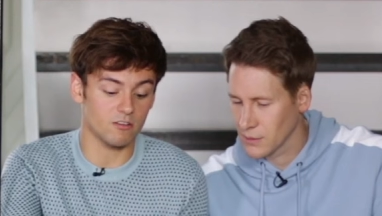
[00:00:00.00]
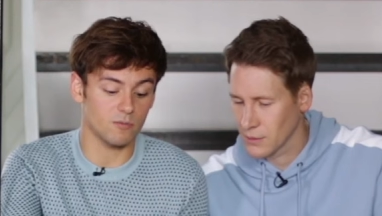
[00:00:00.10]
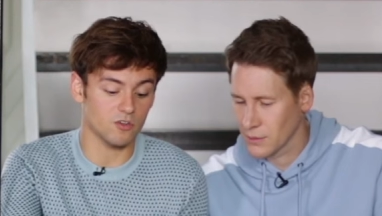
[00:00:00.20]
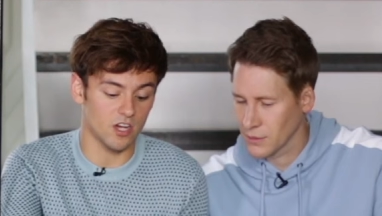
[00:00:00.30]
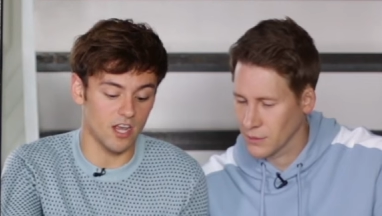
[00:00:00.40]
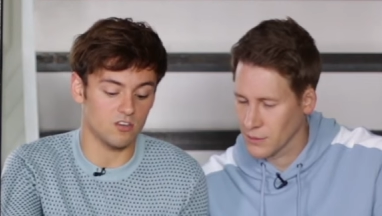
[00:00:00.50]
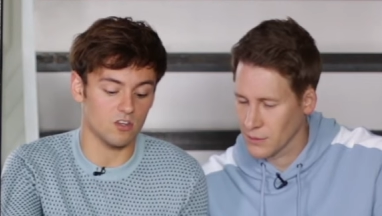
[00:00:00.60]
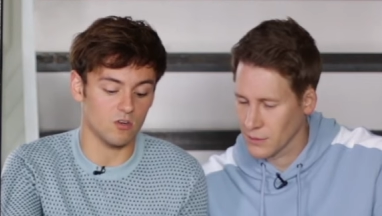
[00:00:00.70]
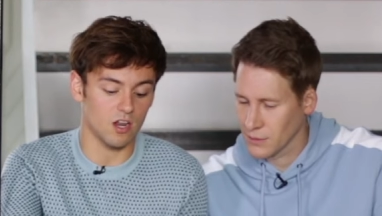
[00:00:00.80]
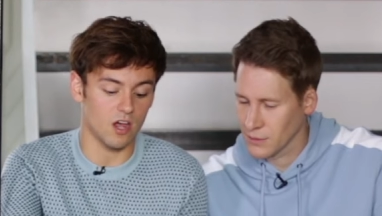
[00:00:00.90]
Speaker 1: noticeable change
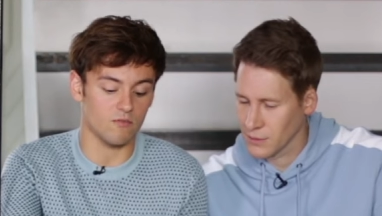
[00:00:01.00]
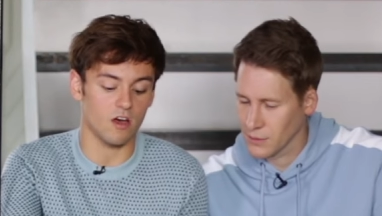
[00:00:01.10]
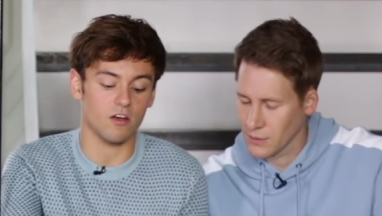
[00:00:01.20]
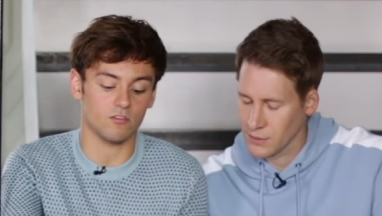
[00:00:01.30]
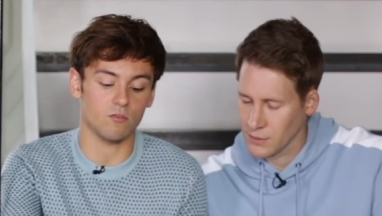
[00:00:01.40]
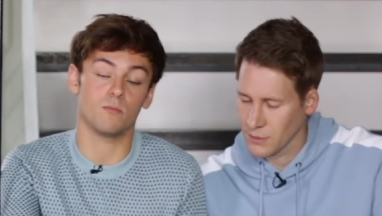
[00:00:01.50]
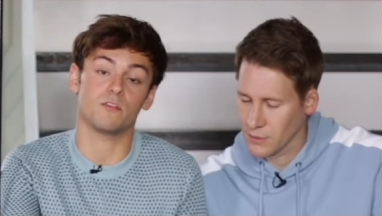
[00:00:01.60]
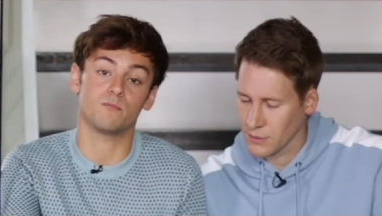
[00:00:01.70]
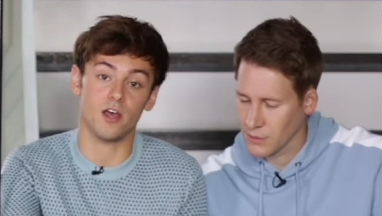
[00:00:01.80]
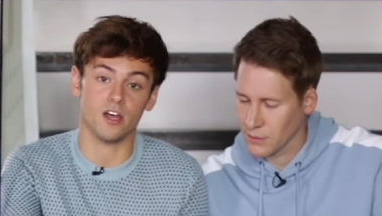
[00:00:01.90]
in your life after
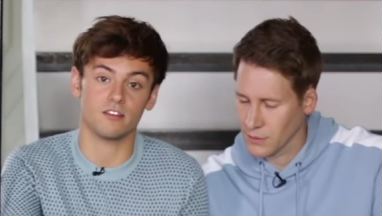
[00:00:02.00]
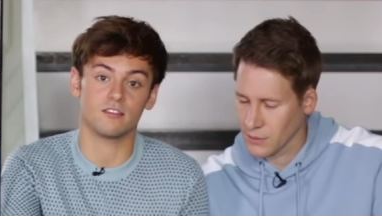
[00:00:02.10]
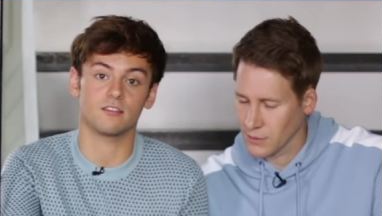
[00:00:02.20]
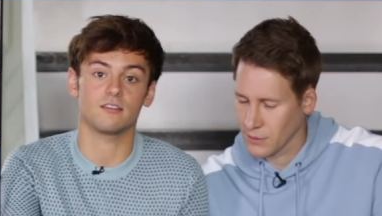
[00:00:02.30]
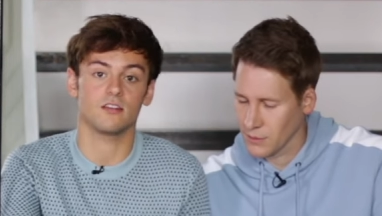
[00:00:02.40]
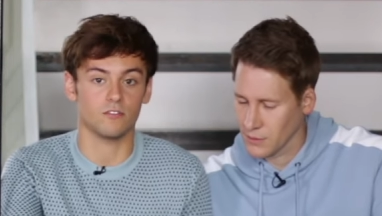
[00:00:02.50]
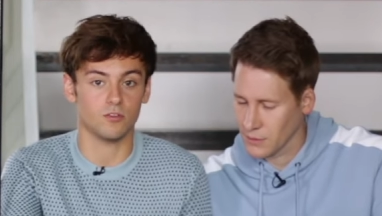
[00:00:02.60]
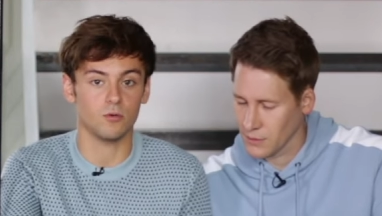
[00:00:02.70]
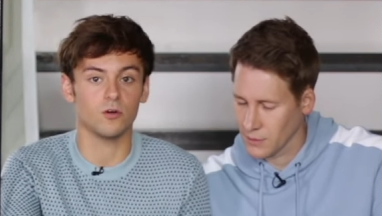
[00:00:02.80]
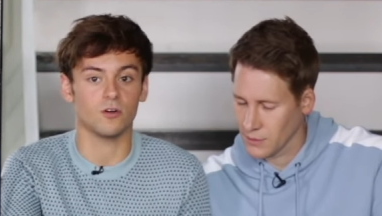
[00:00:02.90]
Robbie's birth?
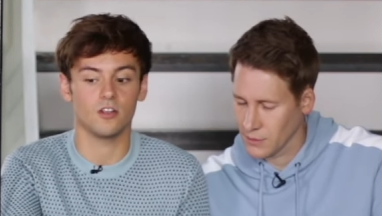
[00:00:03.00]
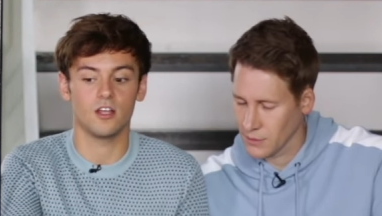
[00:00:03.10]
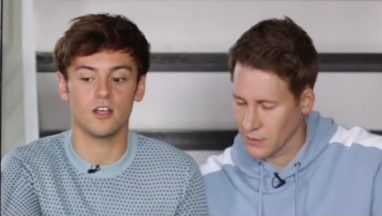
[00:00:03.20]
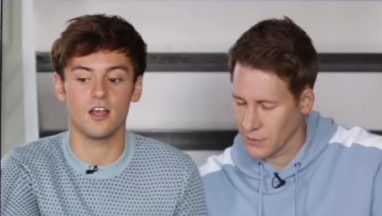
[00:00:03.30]
Love you all.